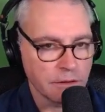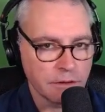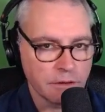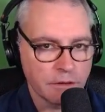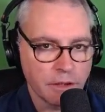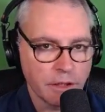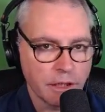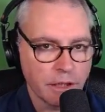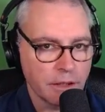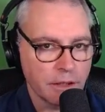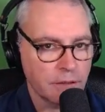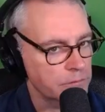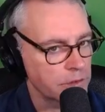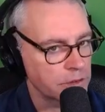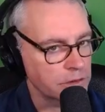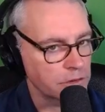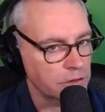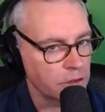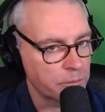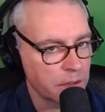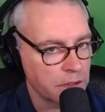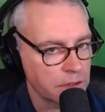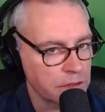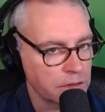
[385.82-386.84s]
it there. There's
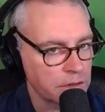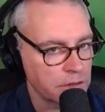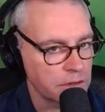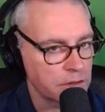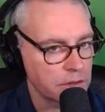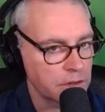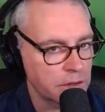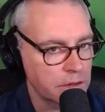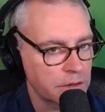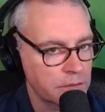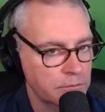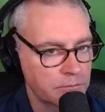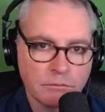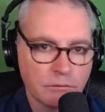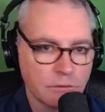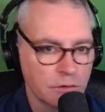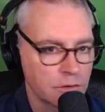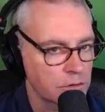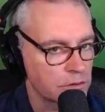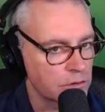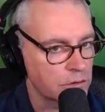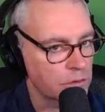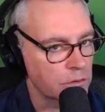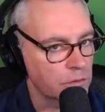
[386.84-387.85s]
not much to see.
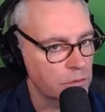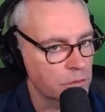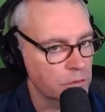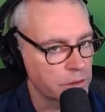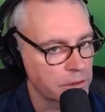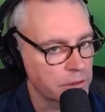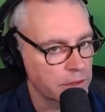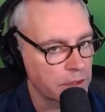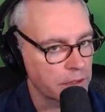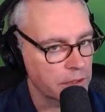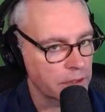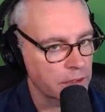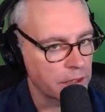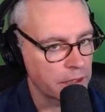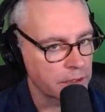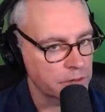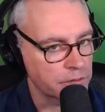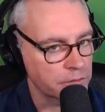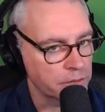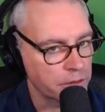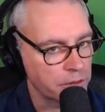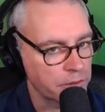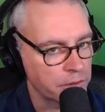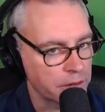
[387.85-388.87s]
It's just calling that
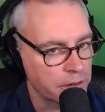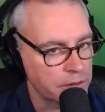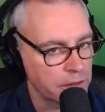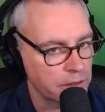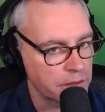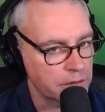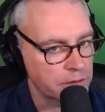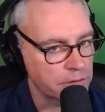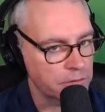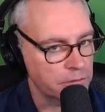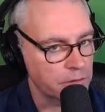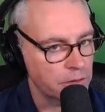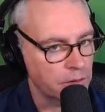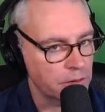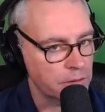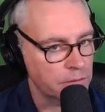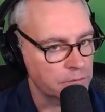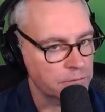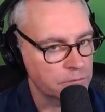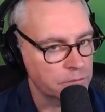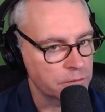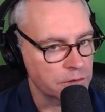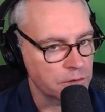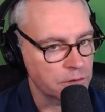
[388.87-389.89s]
gaze redirect exe
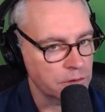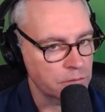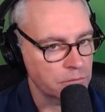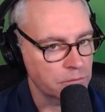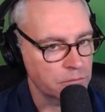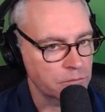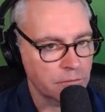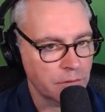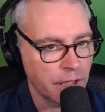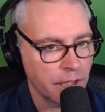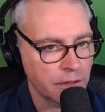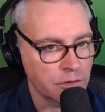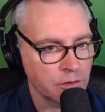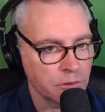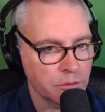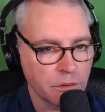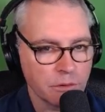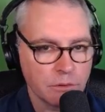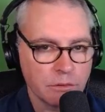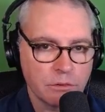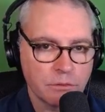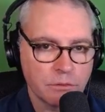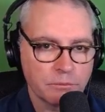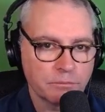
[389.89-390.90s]
file with some
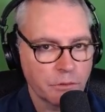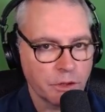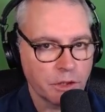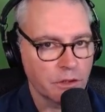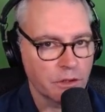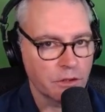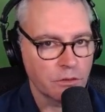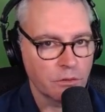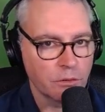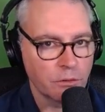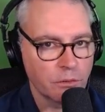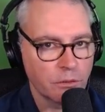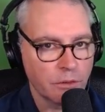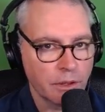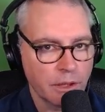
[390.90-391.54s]
attributes. We can ignore all